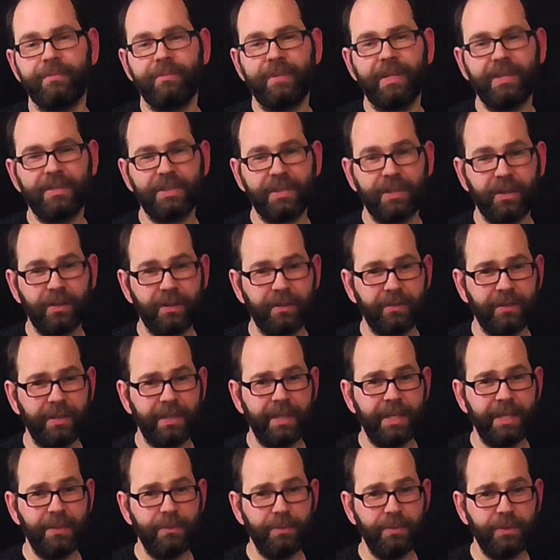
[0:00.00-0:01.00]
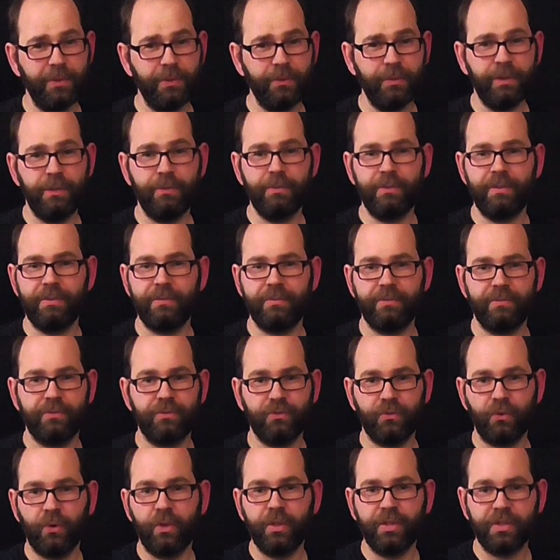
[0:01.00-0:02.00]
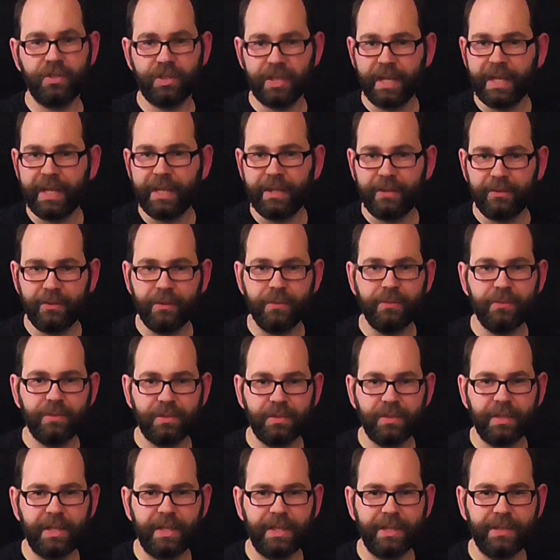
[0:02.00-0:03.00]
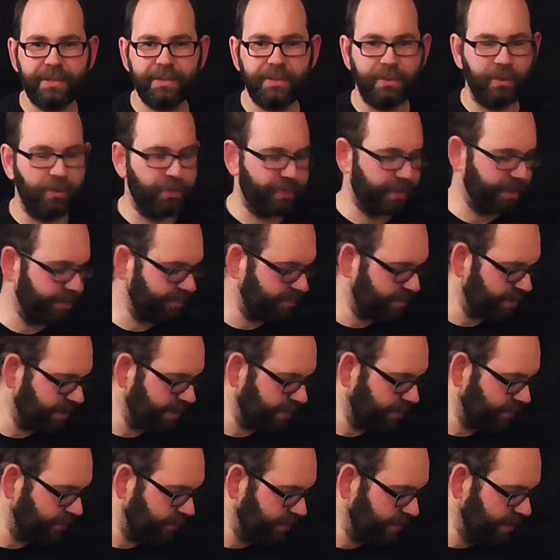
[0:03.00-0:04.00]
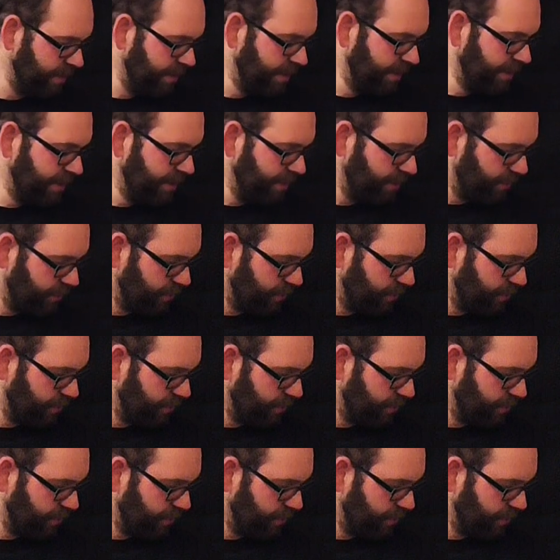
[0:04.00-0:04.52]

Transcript: That's the kind of thing he would do. He would try to take those attacks on himself to